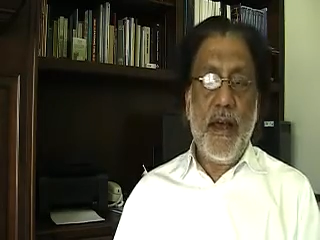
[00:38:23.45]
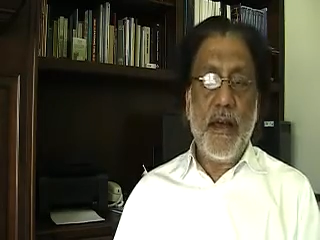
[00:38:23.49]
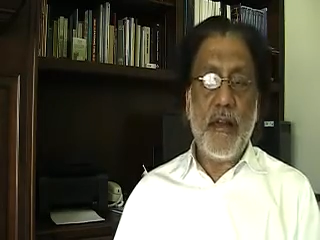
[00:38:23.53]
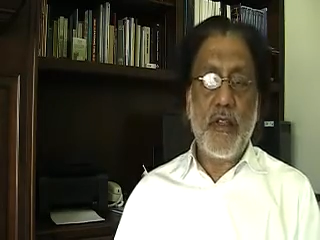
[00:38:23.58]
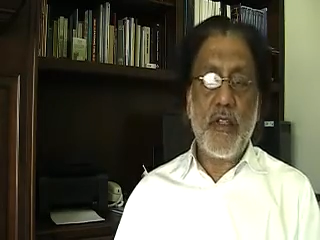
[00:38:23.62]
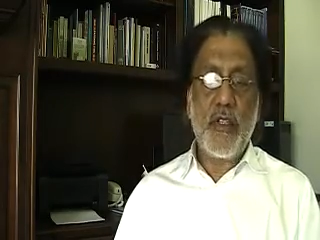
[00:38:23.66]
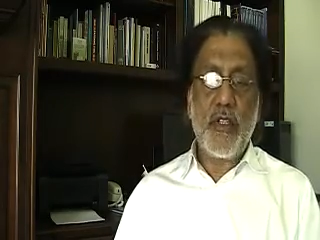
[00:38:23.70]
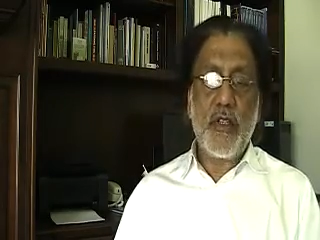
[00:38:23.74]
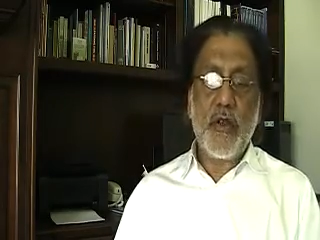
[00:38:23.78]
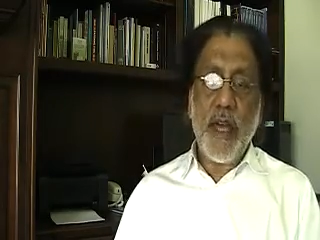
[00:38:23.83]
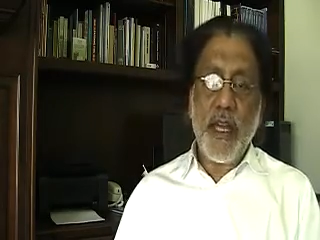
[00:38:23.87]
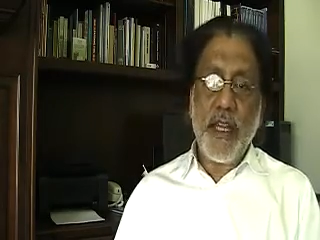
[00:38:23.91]

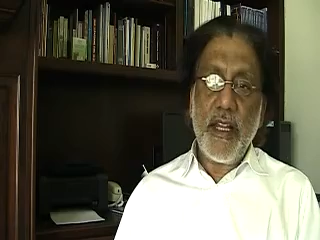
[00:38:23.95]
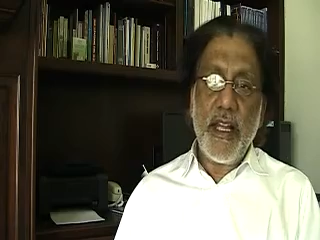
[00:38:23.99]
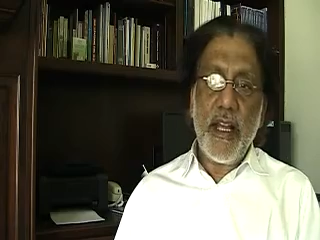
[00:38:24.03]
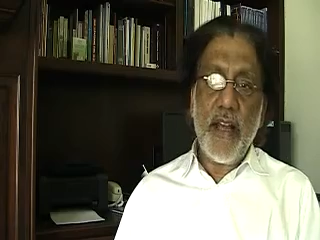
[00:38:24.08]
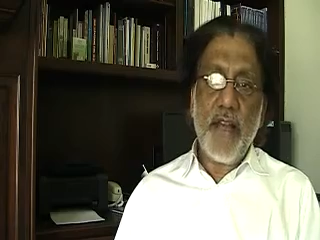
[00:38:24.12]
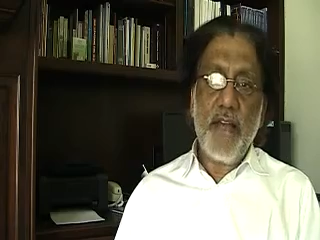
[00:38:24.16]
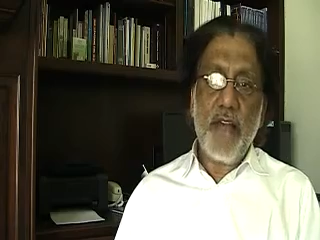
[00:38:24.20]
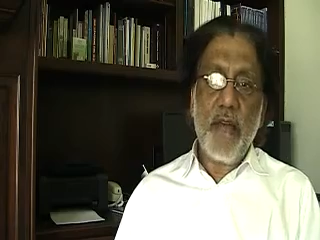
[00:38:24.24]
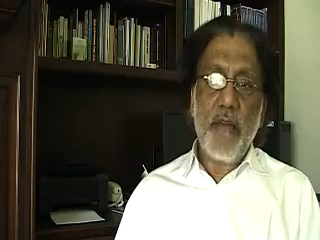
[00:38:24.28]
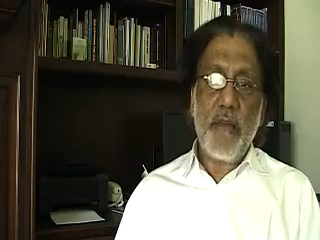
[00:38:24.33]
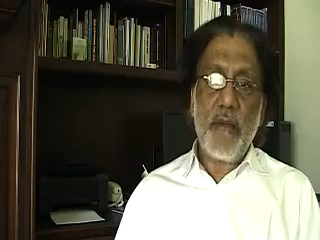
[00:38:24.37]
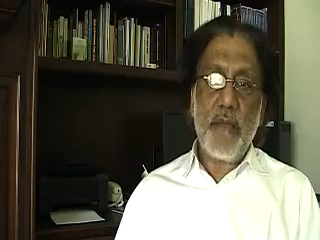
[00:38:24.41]
So I
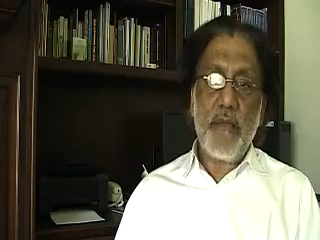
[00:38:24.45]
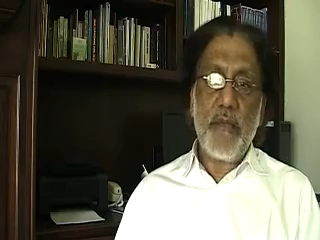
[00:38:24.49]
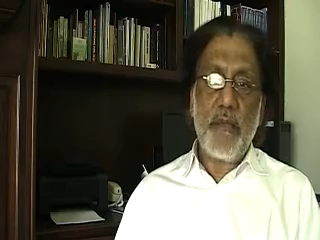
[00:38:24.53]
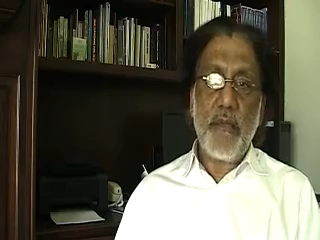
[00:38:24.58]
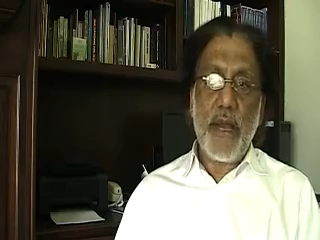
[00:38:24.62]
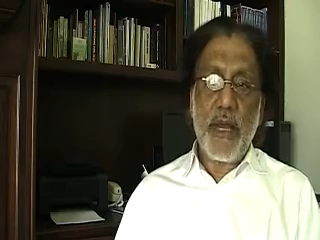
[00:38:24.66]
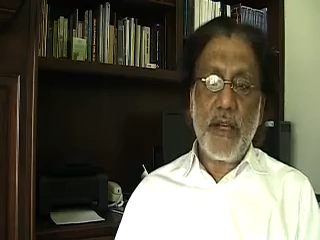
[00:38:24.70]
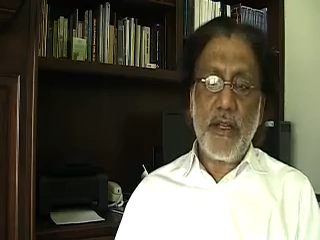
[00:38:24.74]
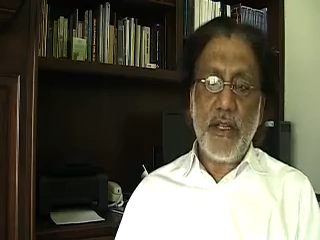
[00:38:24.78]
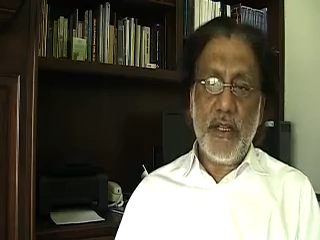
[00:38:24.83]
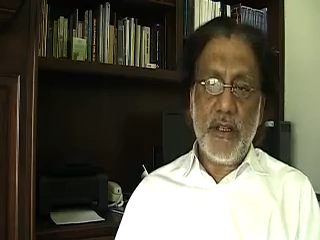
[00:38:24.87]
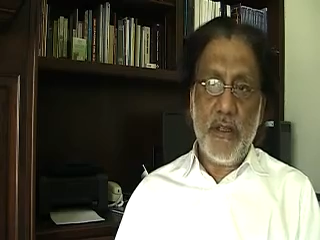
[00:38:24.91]
think from a
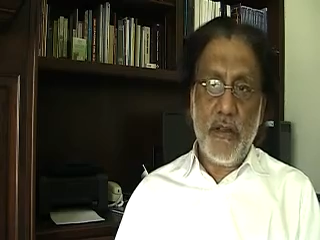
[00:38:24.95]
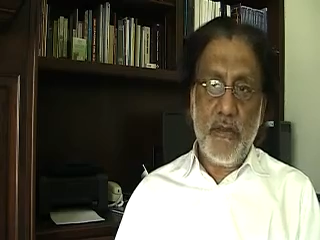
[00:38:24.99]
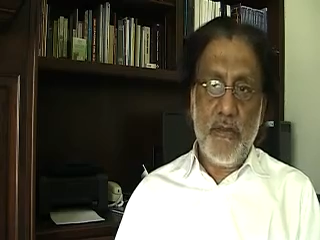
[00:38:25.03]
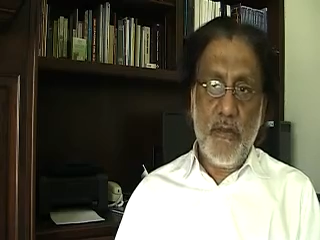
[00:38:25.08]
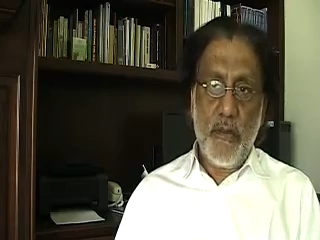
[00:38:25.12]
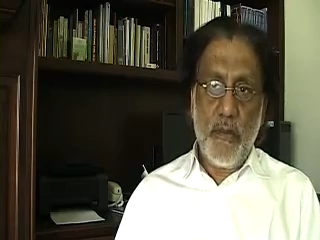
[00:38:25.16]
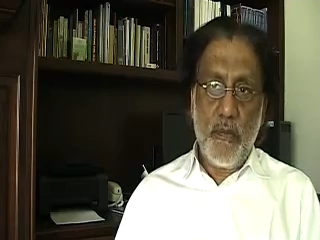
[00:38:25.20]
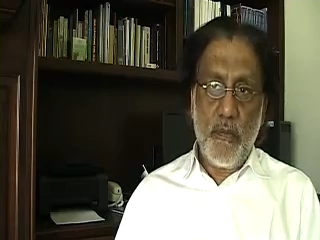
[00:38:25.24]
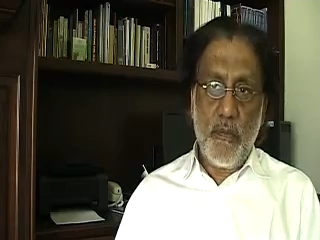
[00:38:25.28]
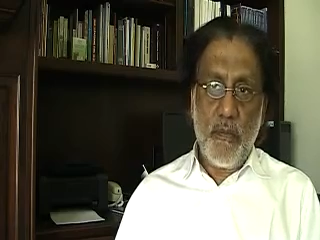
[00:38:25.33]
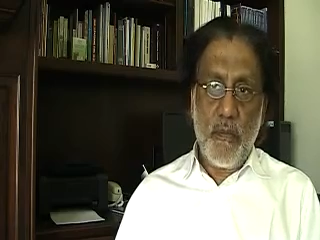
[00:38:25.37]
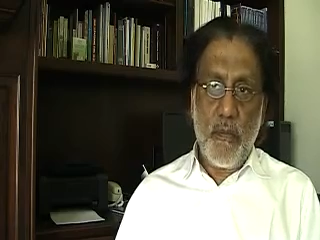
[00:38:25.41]
practical
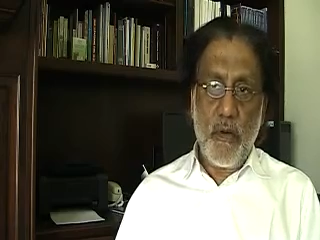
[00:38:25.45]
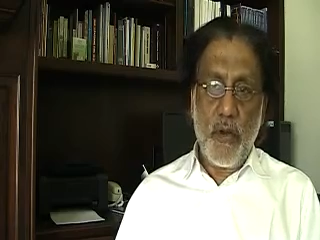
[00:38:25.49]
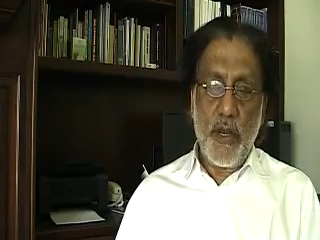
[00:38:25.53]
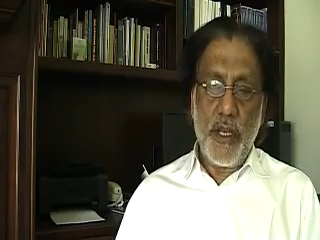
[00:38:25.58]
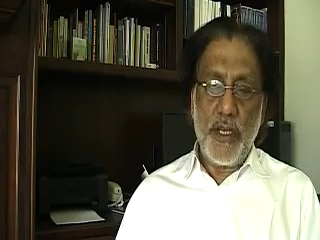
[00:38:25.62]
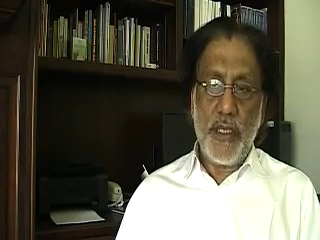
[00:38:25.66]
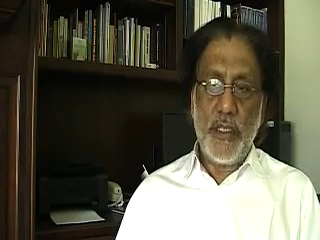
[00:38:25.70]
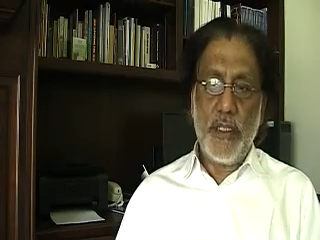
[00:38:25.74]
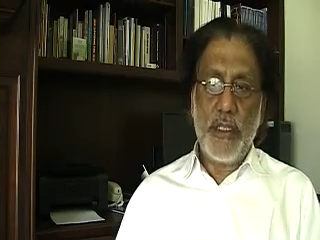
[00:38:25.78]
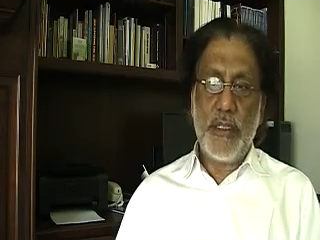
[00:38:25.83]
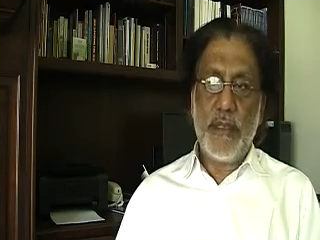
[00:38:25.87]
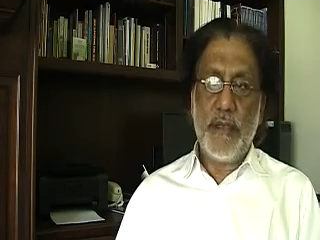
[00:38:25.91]

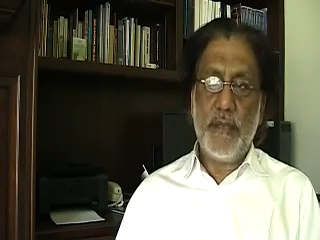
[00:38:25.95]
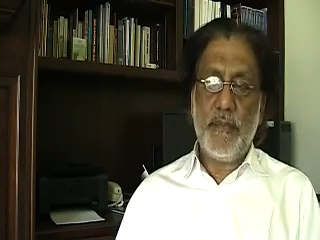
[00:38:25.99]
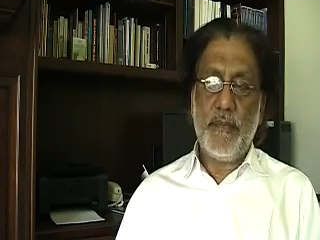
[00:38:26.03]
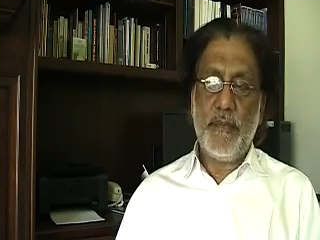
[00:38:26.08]
viewpoint,